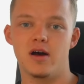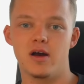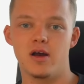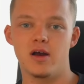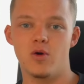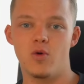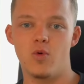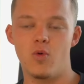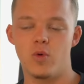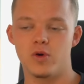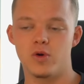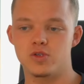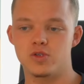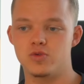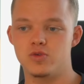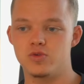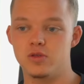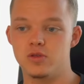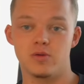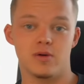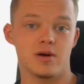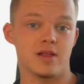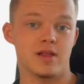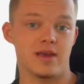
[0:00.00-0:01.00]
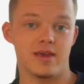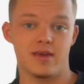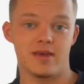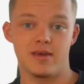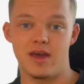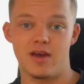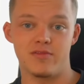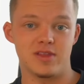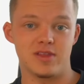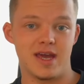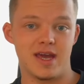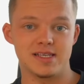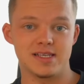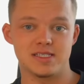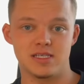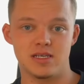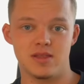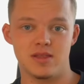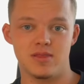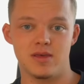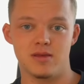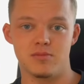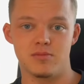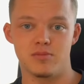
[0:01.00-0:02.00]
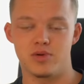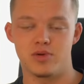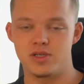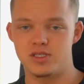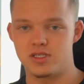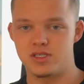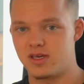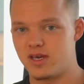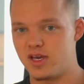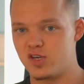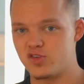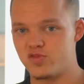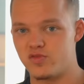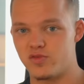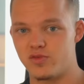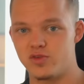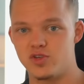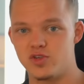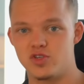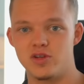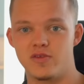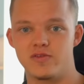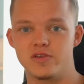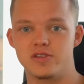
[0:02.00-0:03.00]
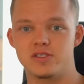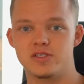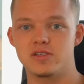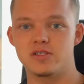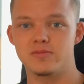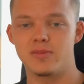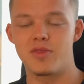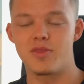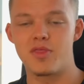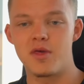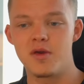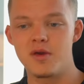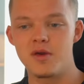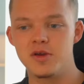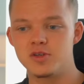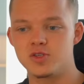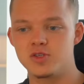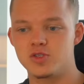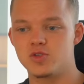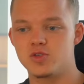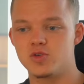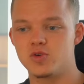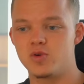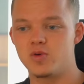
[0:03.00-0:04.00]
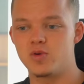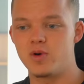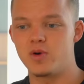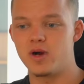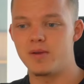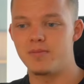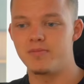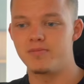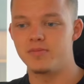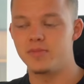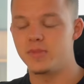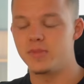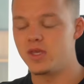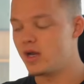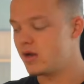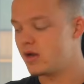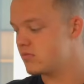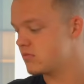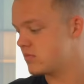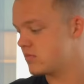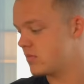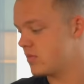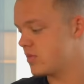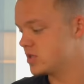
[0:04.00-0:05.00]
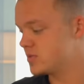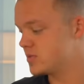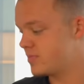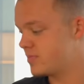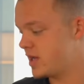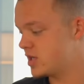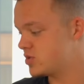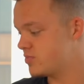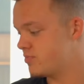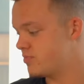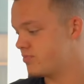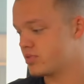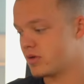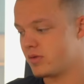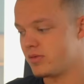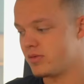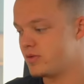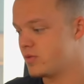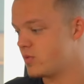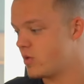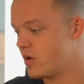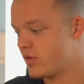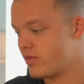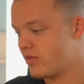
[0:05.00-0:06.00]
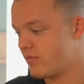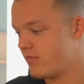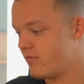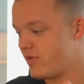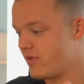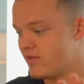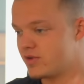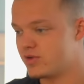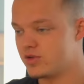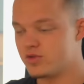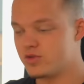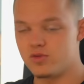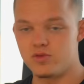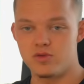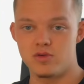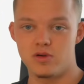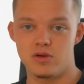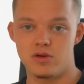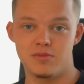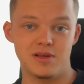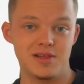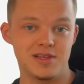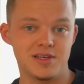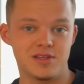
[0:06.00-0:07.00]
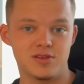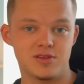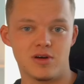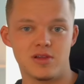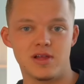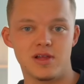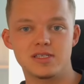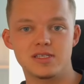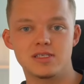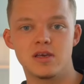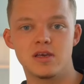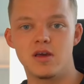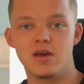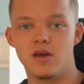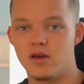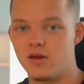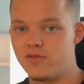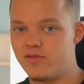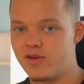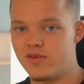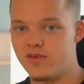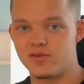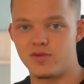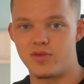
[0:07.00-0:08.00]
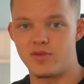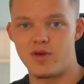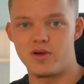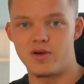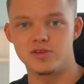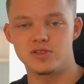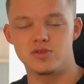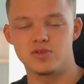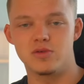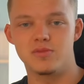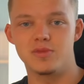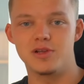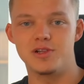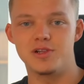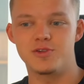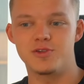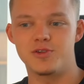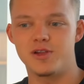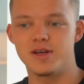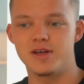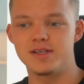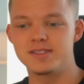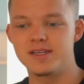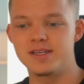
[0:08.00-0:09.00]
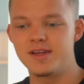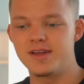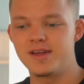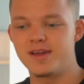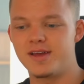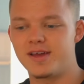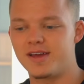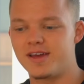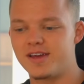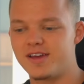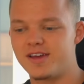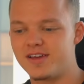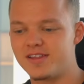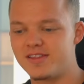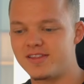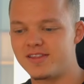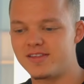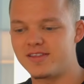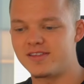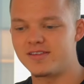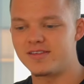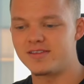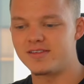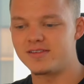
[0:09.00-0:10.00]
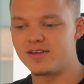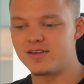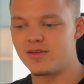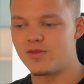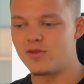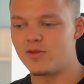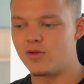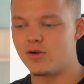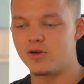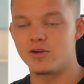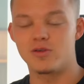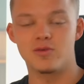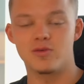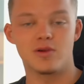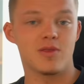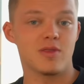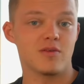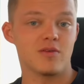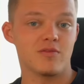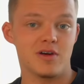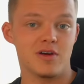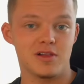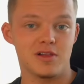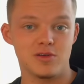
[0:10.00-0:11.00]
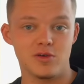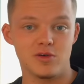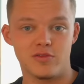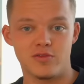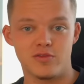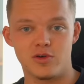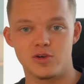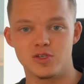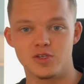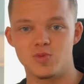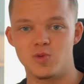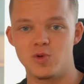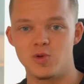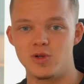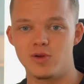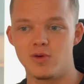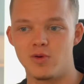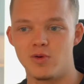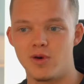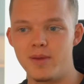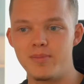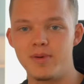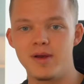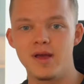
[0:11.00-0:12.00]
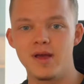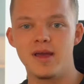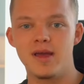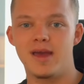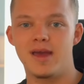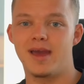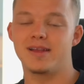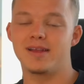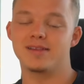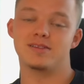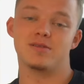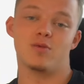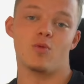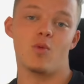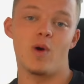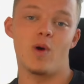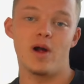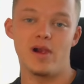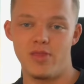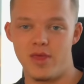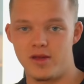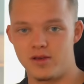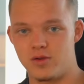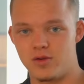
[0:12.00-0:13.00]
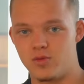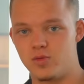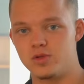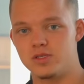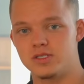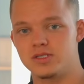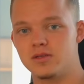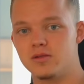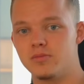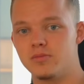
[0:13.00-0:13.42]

who want to like have an asset that brings in cash flow each and every single month. So yeah, this page probably worth $500,000 to $1 million, $500,000 to $1 million, and yeah, in the long run the value of course will go up, and while that will still